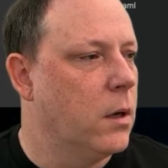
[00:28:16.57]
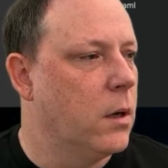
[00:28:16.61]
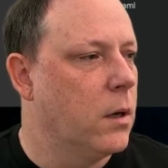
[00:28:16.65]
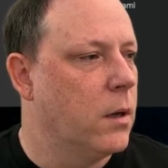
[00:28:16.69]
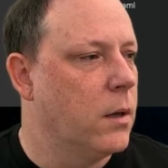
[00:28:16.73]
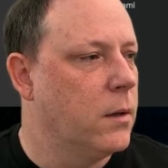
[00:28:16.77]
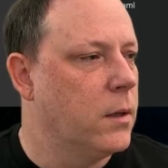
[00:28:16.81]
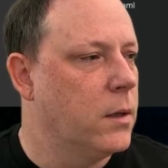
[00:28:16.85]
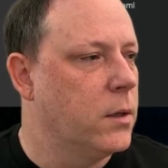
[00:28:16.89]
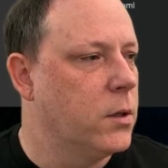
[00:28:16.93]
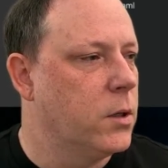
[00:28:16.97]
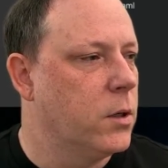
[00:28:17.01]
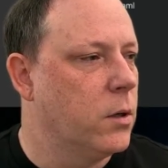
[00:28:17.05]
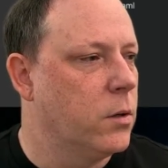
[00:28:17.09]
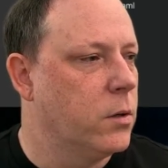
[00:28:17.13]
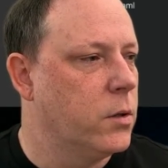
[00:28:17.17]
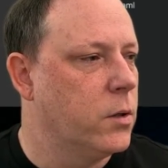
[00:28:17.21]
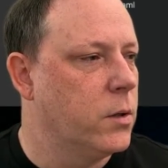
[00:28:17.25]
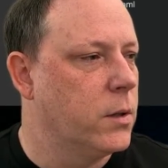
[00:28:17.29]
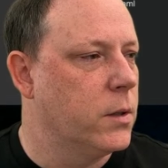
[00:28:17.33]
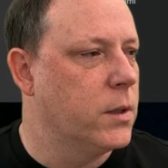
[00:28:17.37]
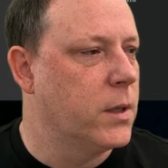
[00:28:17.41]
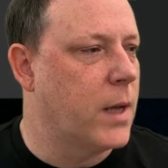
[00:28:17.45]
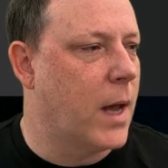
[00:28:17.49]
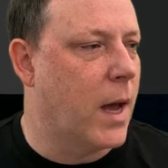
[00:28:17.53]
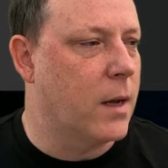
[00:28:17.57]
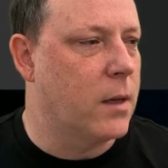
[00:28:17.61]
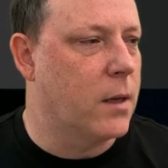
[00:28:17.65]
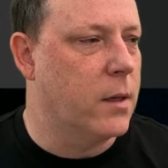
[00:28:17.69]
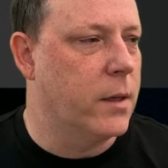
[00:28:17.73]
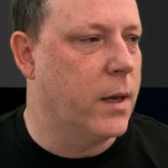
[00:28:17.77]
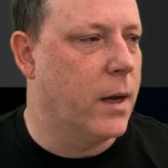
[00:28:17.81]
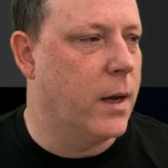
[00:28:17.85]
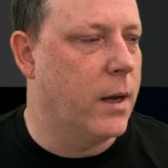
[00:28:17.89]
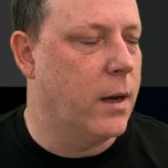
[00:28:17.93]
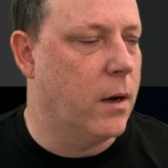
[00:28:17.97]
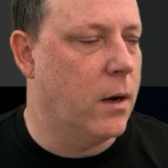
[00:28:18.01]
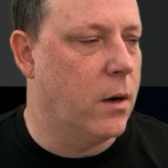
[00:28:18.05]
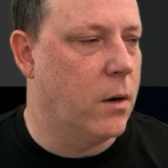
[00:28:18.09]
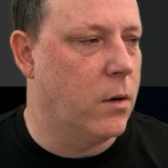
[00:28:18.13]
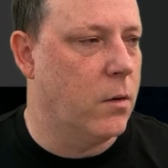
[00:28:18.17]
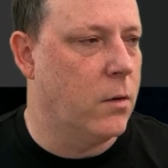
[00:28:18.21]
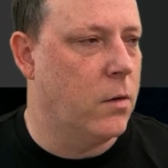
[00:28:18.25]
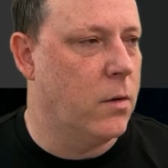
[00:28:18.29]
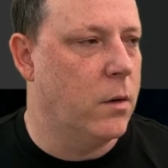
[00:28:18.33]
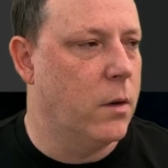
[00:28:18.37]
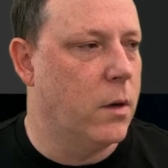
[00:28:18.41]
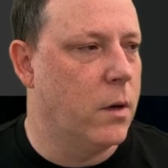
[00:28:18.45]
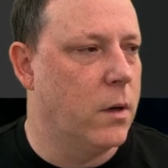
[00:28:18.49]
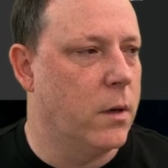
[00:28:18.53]
And this shows you exactly
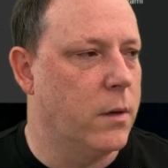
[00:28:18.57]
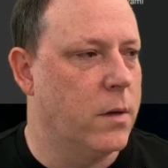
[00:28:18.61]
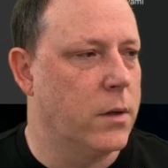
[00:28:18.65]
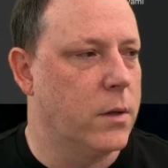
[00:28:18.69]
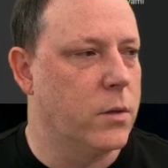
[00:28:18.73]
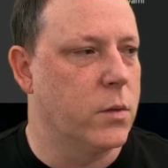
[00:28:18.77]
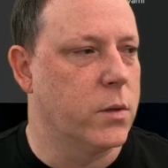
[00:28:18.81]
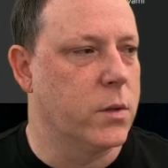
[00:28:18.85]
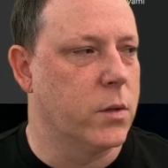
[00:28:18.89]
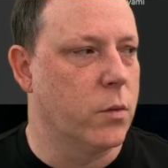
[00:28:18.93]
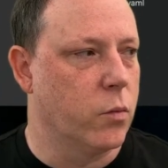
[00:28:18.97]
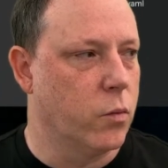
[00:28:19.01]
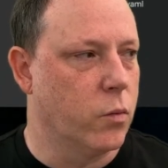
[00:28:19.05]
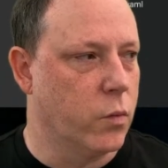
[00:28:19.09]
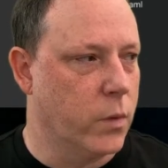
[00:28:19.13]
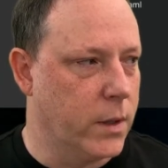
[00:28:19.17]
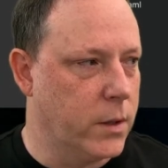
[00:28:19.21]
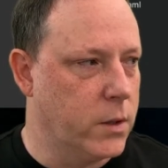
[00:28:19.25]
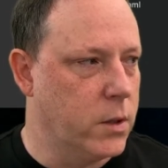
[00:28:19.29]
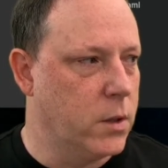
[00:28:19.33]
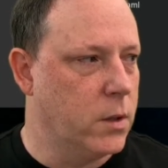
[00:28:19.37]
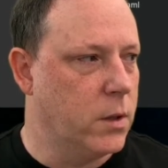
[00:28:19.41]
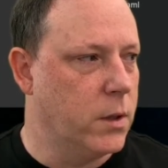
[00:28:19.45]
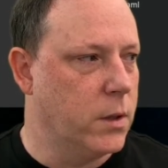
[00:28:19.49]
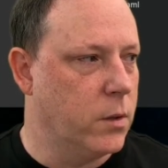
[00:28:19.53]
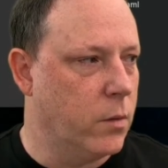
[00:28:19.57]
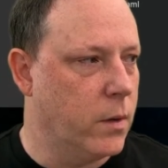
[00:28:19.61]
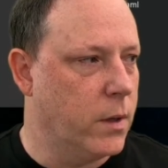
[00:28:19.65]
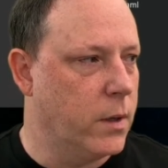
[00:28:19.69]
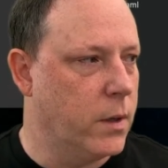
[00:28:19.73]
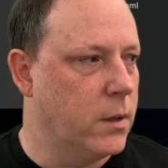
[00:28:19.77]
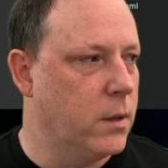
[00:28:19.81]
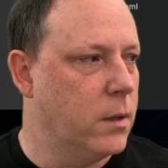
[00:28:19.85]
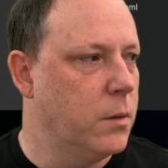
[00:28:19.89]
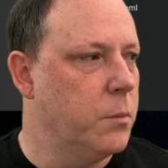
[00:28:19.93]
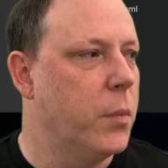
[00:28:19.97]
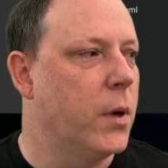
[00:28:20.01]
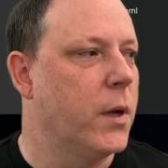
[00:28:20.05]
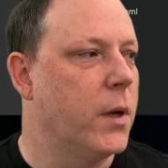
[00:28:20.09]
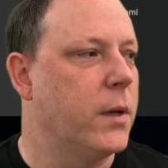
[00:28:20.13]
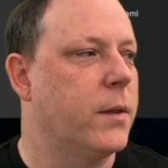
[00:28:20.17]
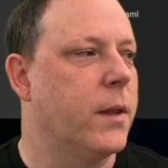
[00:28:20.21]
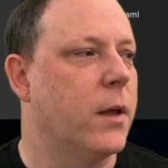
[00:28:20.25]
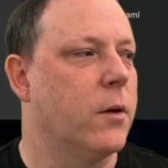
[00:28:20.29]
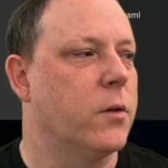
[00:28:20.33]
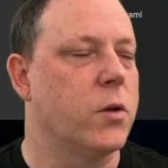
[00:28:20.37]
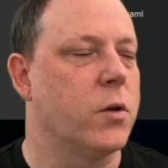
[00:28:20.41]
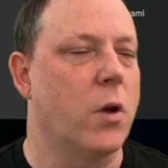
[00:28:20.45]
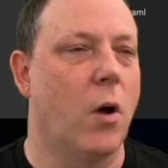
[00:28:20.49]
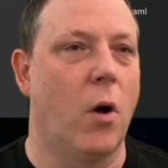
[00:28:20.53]
how this was originally written,
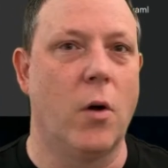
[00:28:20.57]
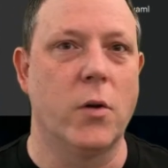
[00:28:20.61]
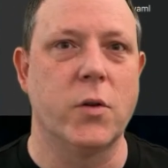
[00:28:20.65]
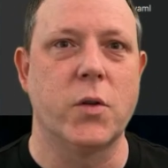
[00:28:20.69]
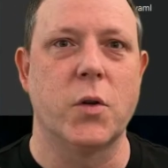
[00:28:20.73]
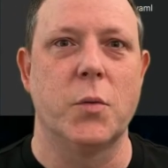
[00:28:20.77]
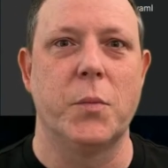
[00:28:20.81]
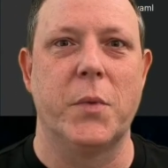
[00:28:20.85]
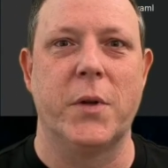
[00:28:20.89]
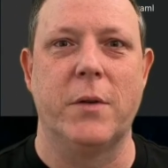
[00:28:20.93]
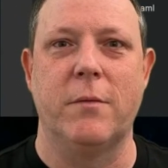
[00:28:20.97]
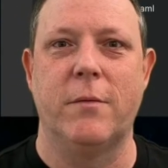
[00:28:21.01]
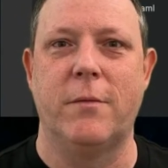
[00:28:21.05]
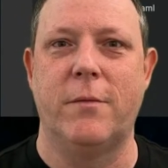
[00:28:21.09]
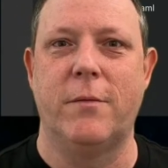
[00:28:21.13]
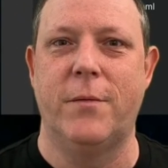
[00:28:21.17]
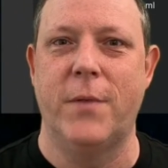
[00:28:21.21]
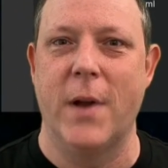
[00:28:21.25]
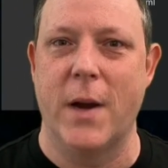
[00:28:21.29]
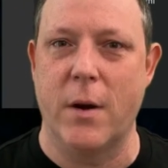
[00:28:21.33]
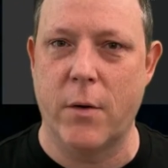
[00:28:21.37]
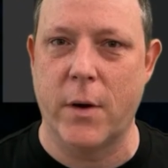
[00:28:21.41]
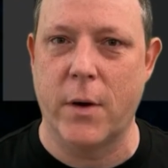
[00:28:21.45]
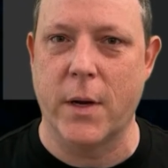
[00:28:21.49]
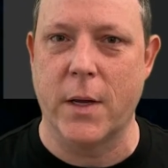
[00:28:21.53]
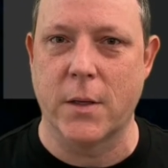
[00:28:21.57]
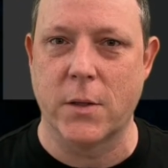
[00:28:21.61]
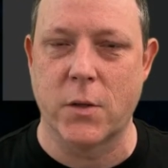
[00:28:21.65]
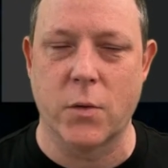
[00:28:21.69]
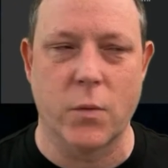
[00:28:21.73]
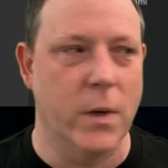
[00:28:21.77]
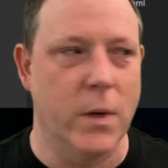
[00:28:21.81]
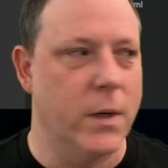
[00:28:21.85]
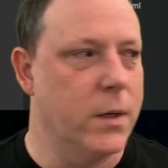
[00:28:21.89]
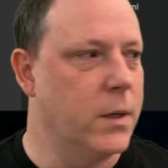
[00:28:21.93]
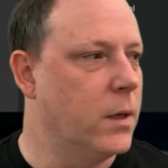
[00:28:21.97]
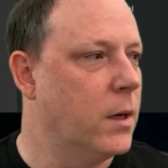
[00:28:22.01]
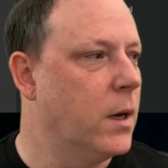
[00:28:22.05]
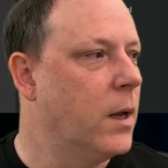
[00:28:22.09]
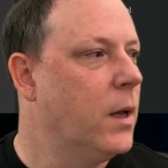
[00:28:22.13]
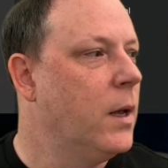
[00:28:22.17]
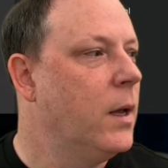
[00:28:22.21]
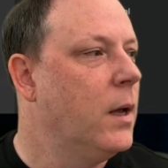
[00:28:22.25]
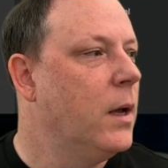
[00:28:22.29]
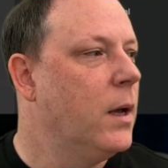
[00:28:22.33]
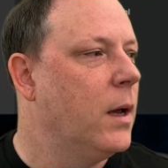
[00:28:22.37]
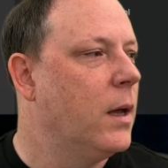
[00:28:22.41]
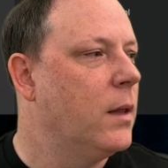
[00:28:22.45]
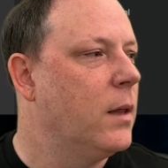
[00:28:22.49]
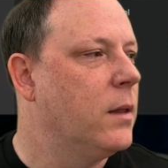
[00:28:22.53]
but there's also been variants written.
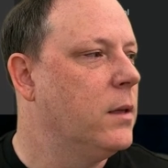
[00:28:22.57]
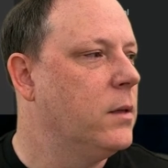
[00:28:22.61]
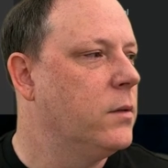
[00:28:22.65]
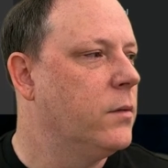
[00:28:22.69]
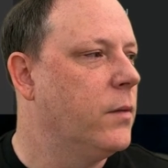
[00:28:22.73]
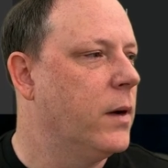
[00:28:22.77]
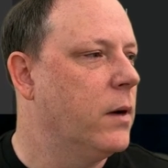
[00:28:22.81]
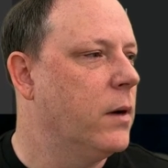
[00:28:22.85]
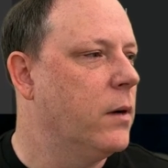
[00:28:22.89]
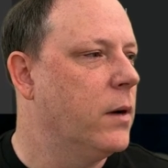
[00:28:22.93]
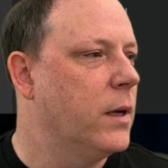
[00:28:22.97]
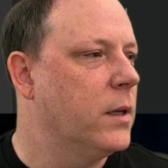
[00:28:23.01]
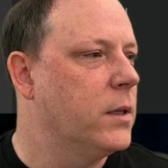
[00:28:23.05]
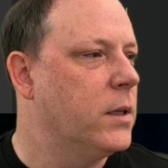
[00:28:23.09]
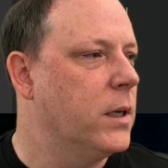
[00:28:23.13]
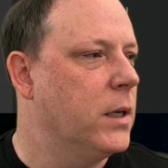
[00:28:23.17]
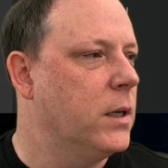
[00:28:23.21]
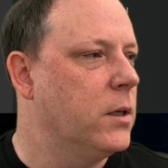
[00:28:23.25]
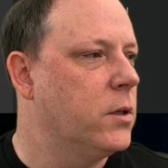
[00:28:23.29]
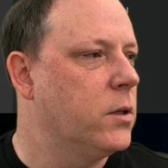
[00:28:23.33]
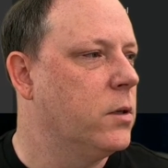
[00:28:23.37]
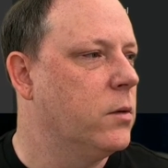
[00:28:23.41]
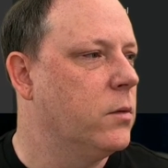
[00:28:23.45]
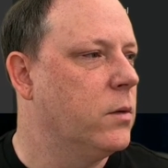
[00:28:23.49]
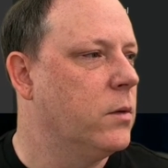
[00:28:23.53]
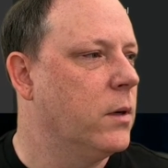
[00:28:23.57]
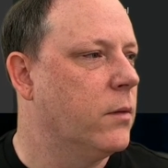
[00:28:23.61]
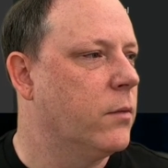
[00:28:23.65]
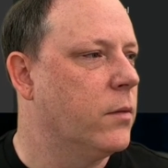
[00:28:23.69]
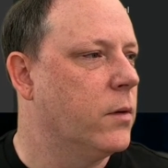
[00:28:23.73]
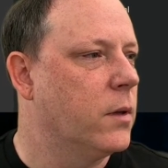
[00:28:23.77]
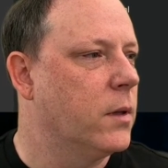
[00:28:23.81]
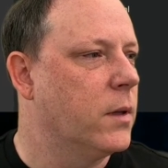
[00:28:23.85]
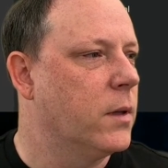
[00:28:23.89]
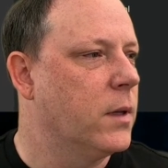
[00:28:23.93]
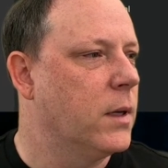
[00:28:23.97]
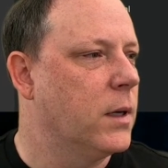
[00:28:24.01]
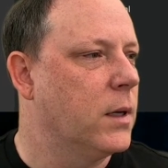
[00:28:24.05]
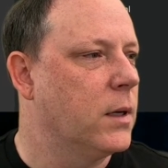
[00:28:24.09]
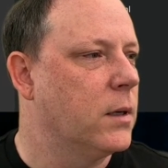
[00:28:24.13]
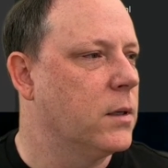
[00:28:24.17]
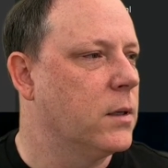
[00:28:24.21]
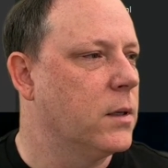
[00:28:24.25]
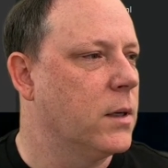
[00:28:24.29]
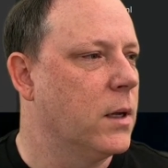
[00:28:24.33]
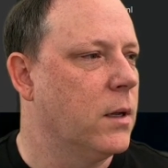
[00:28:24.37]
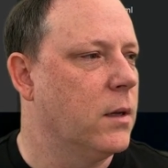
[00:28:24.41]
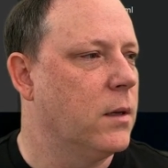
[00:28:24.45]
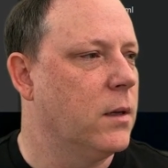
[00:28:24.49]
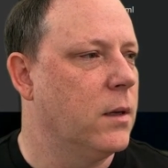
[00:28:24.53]
And these variants each do different
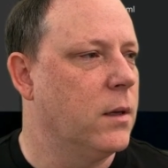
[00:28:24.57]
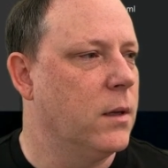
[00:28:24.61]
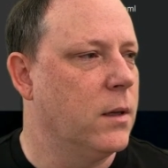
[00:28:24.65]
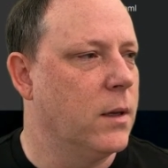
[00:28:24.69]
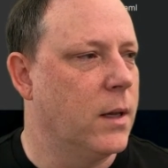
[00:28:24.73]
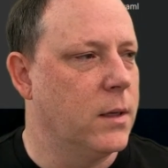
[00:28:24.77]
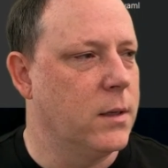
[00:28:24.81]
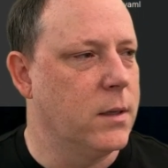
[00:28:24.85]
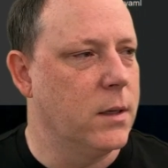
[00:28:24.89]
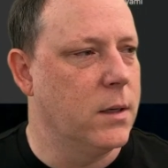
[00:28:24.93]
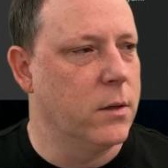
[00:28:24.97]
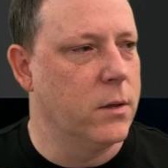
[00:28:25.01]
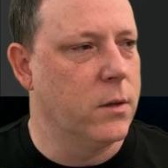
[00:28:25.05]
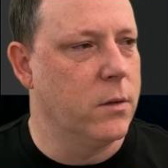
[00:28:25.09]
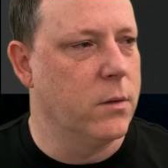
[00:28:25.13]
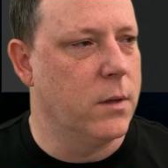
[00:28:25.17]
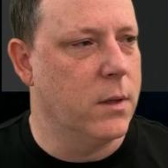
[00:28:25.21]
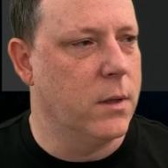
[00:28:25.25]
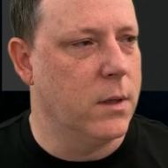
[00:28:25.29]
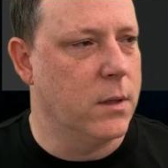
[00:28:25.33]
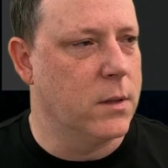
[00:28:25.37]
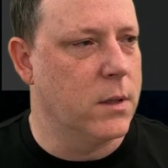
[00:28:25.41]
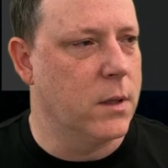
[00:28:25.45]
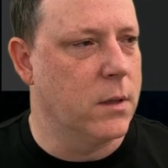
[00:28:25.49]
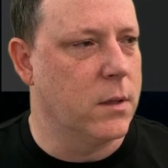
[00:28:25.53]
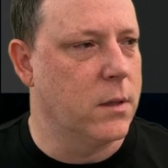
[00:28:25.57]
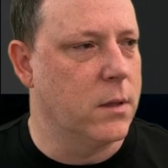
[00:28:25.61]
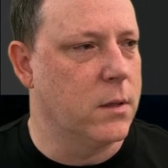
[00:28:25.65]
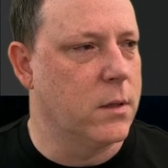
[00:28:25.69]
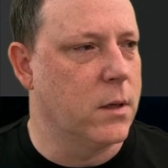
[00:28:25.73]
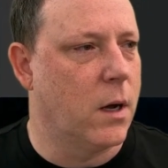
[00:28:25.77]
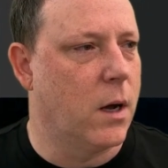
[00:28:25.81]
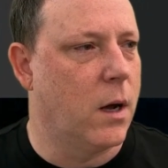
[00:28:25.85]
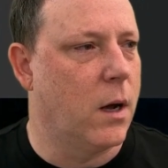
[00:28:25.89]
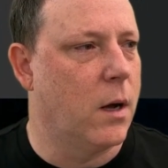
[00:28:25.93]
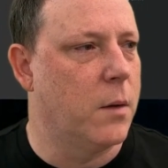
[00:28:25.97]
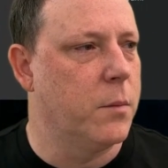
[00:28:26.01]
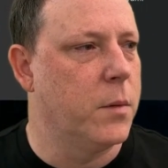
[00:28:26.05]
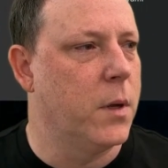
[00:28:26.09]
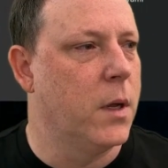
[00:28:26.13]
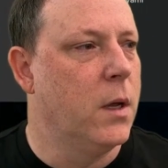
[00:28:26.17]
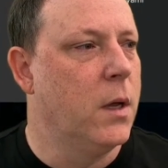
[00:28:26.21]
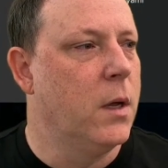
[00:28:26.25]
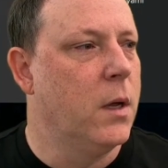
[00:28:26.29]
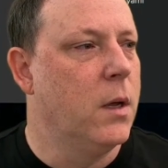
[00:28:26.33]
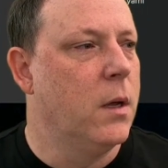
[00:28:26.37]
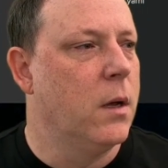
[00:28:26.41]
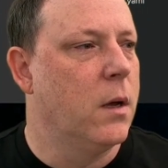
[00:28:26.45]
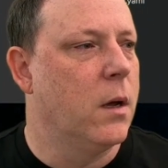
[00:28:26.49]
things. And they tell you this at the top,